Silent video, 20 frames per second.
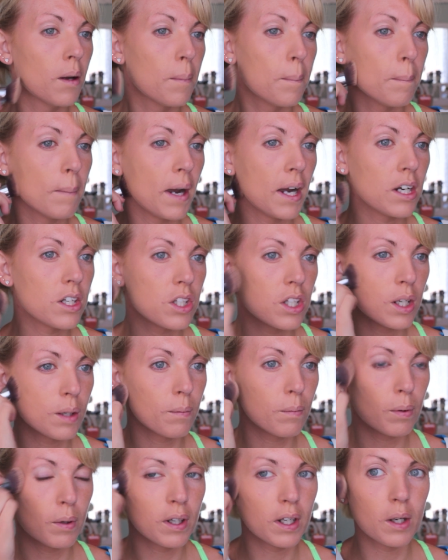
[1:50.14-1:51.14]

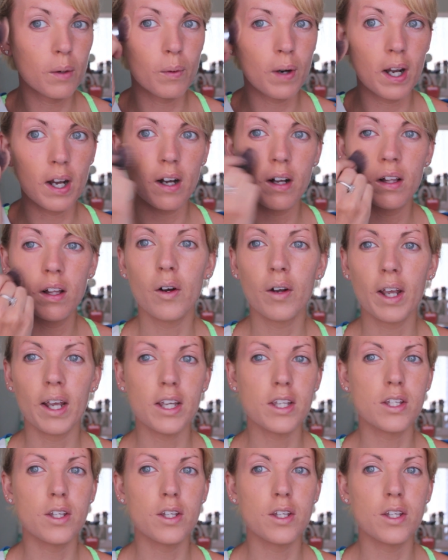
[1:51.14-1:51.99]
matching pretty well. Okay,